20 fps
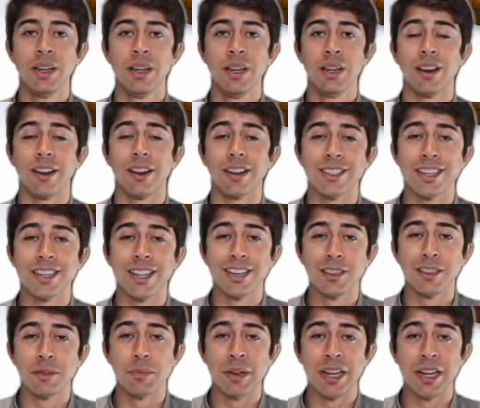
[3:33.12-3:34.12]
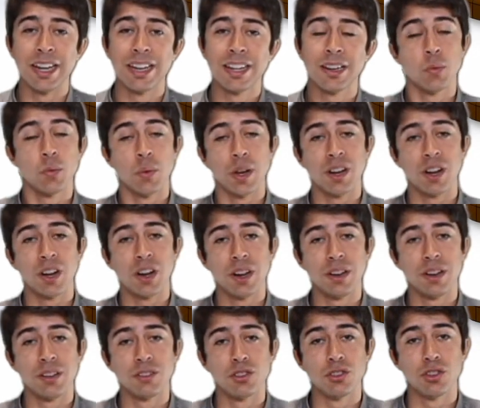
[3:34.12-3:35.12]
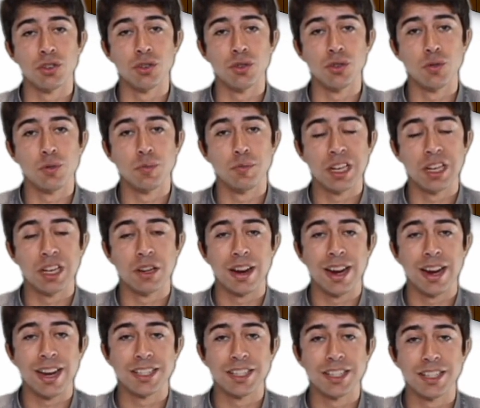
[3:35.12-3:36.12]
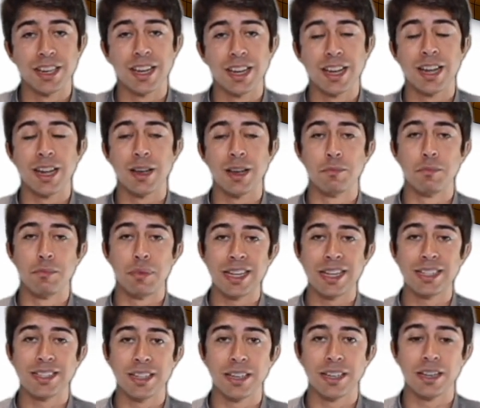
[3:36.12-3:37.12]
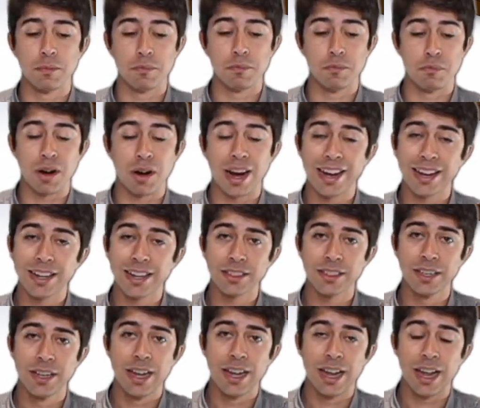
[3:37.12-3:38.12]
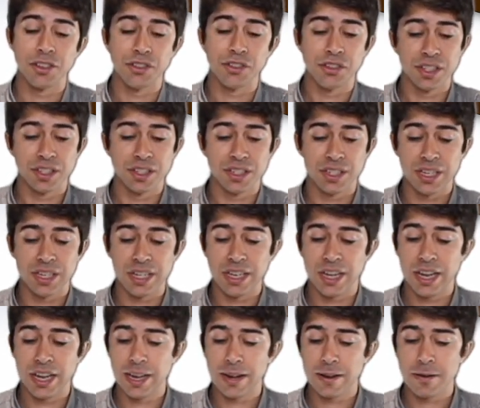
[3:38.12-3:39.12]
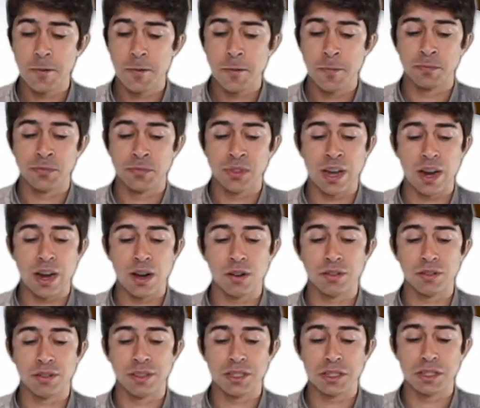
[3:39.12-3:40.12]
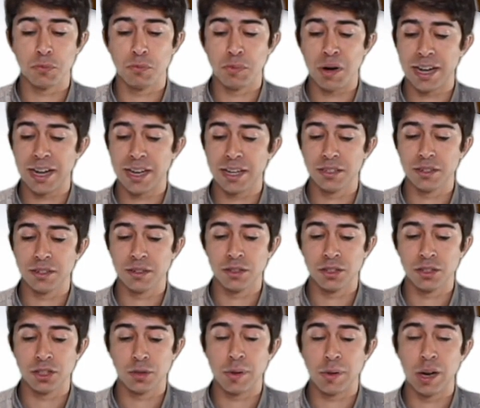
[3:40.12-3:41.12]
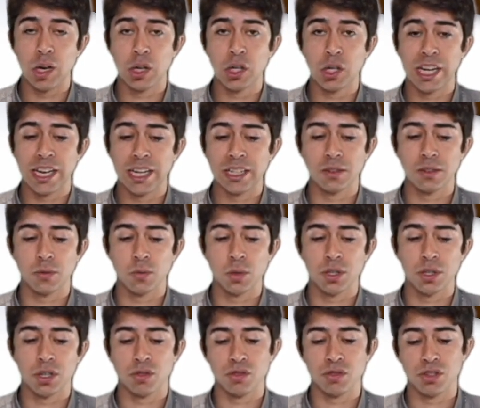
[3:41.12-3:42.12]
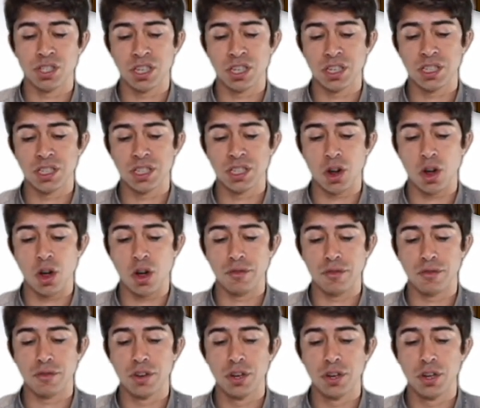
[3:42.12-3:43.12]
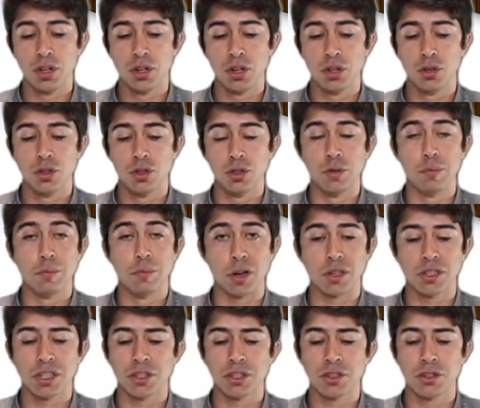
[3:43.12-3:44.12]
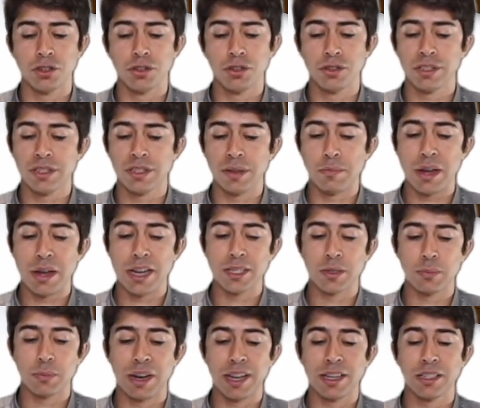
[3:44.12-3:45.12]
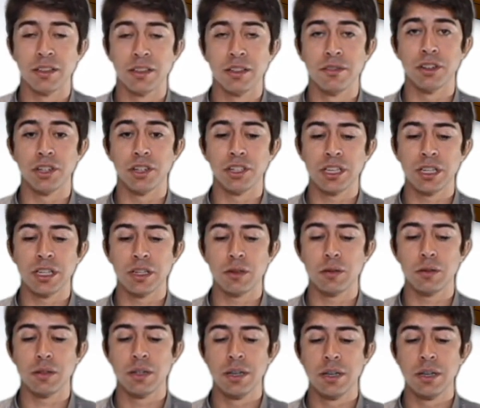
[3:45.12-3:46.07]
Like I said in the beginning, we are going to be creating a basic bracket, as you can see here. Now, this bracket, just by looking at it, would consist of two boss extrudes, the base plate and the vertical